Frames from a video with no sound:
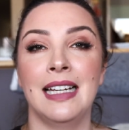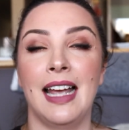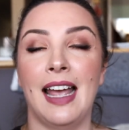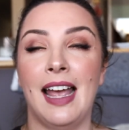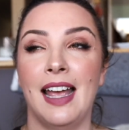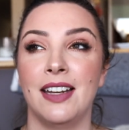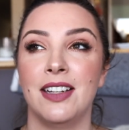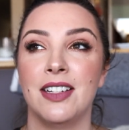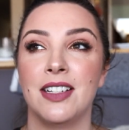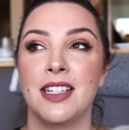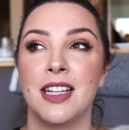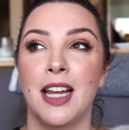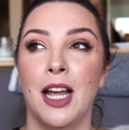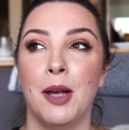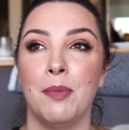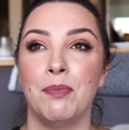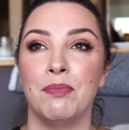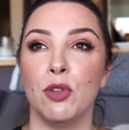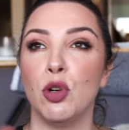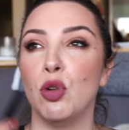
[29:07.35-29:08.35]
and,
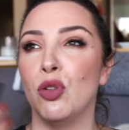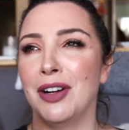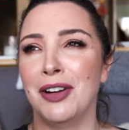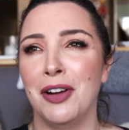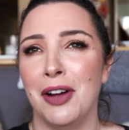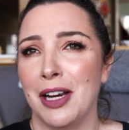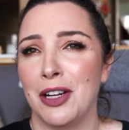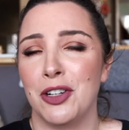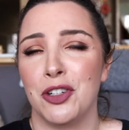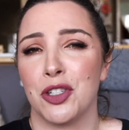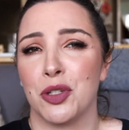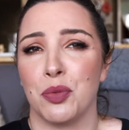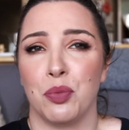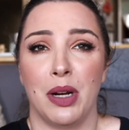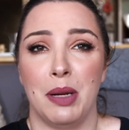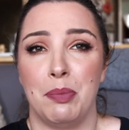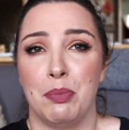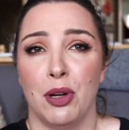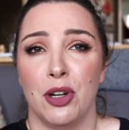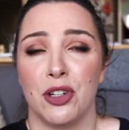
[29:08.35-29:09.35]
um, or I can just
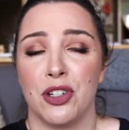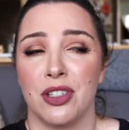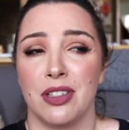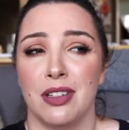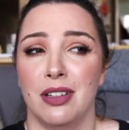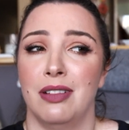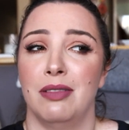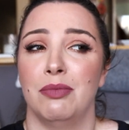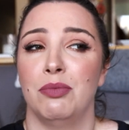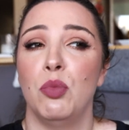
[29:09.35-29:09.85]
repurchase it.